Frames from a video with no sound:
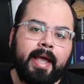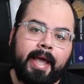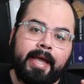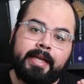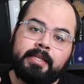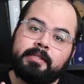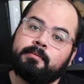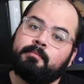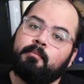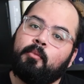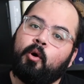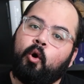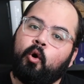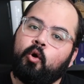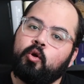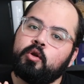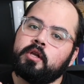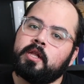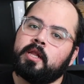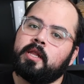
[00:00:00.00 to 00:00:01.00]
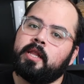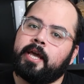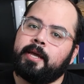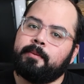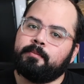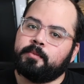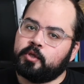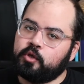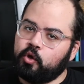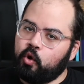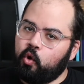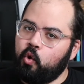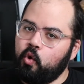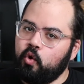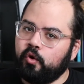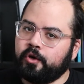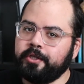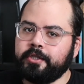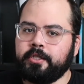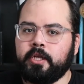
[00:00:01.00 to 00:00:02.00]
a small claims
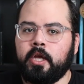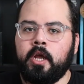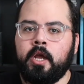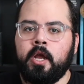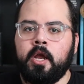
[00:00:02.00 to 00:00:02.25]
court